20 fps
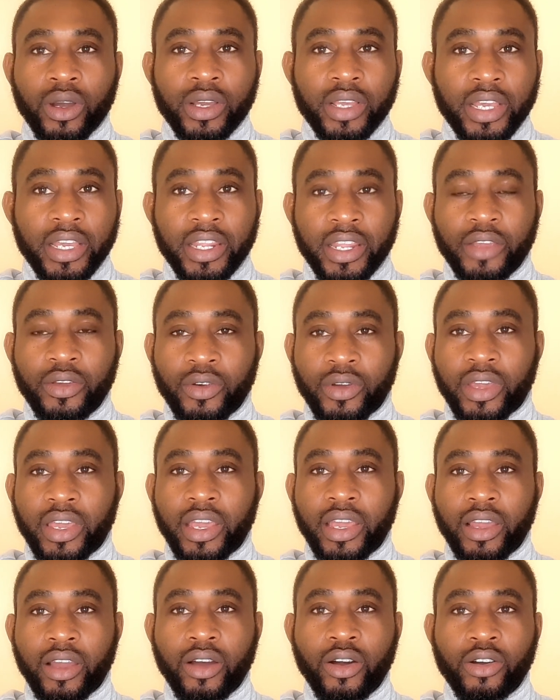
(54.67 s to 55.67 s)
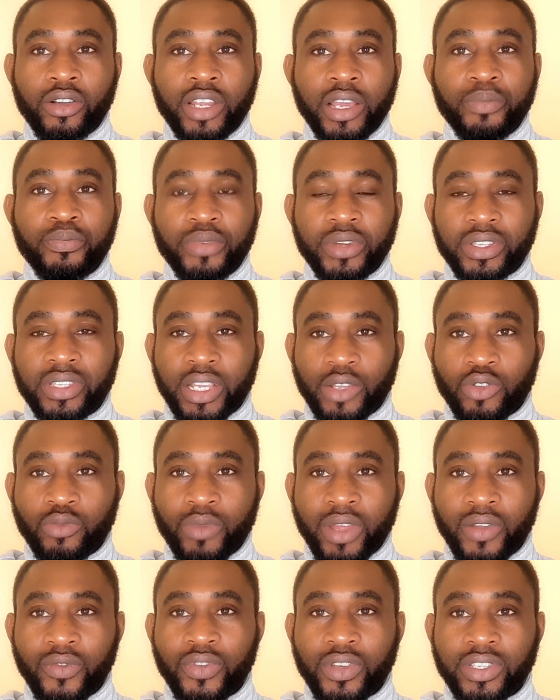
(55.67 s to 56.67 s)
in the UK on a
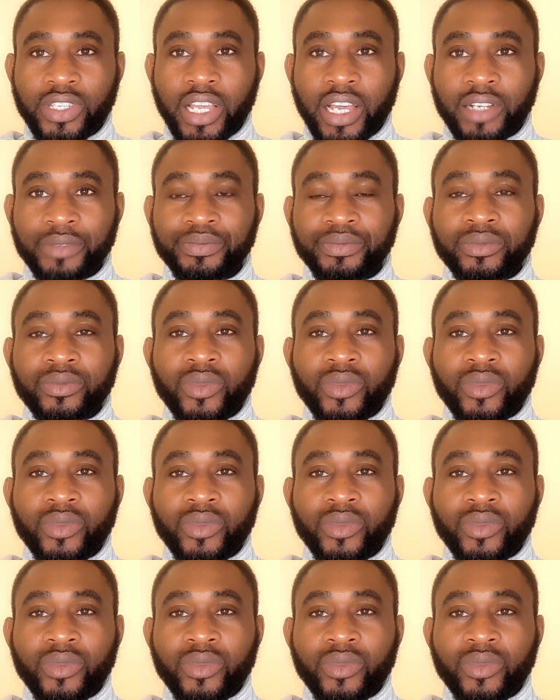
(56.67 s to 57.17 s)
pre-settlement visa.